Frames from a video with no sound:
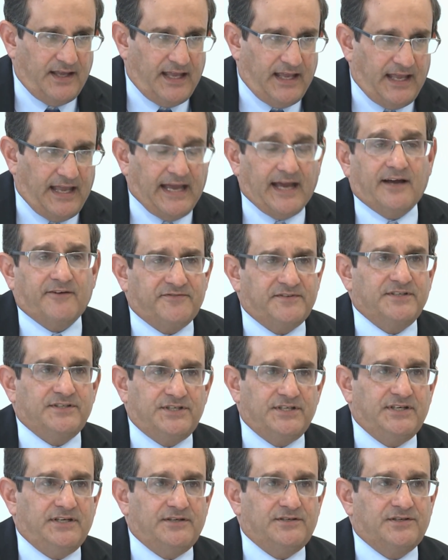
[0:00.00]
have to
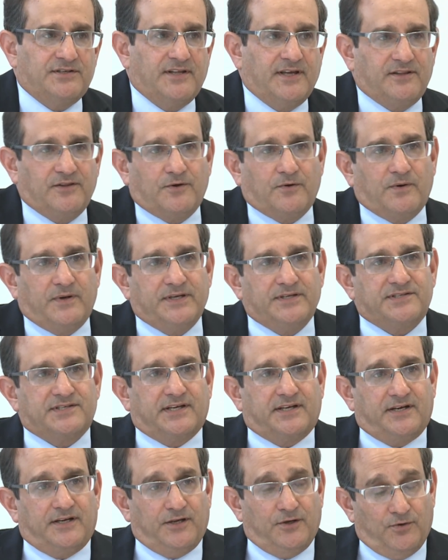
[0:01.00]
teach than there is
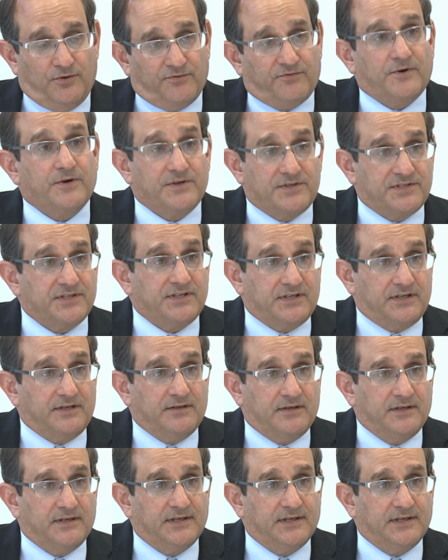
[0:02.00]
at a university.